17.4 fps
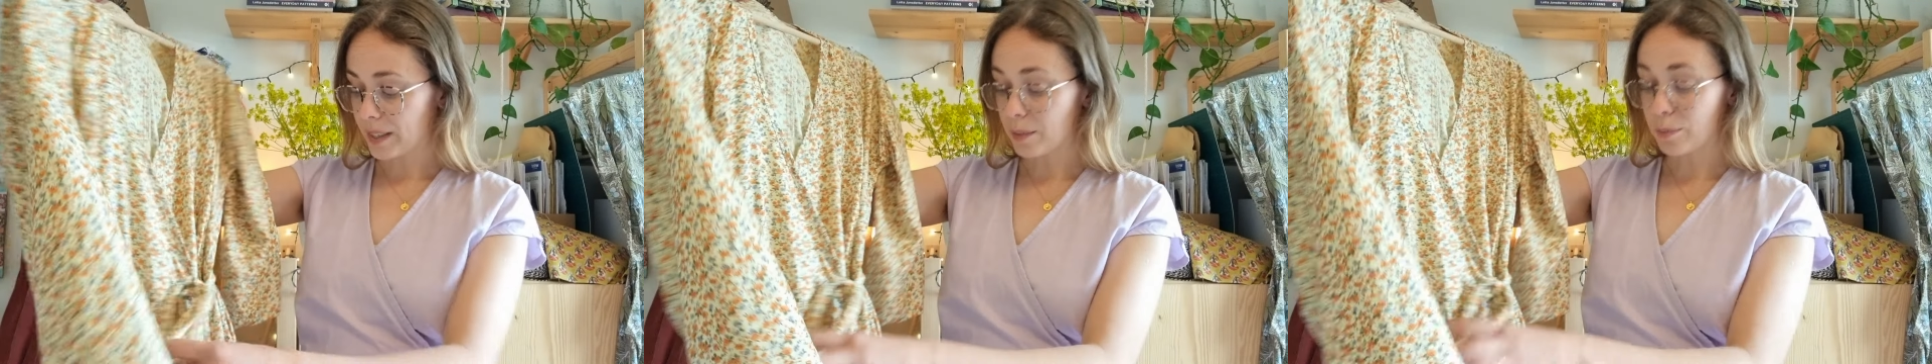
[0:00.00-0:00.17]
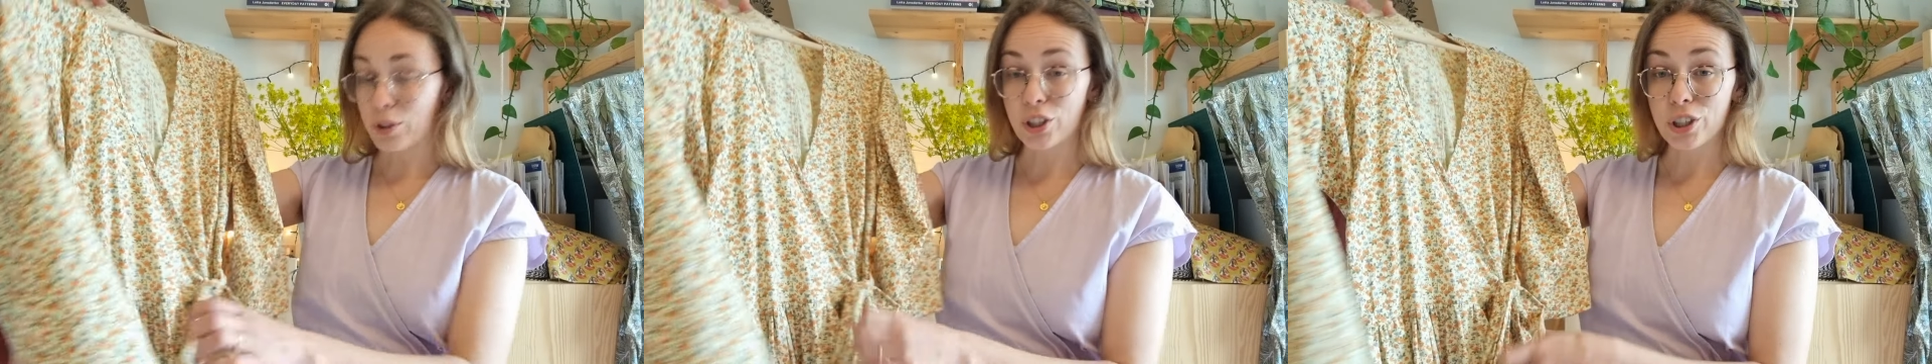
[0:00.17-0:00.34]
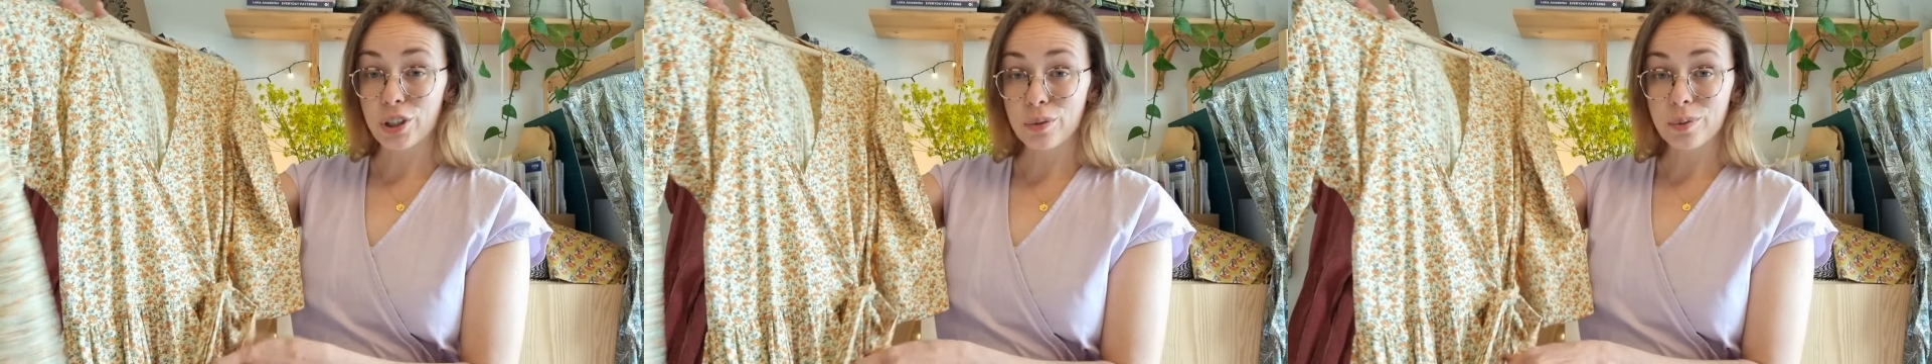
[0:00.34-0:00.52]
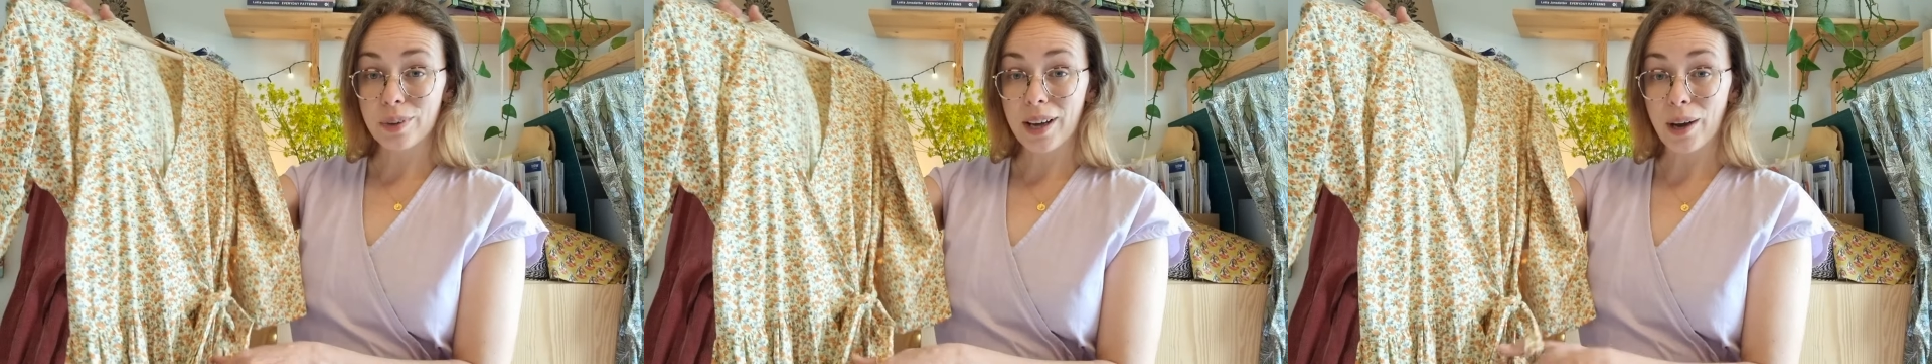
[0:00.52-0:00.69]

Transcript: up to you,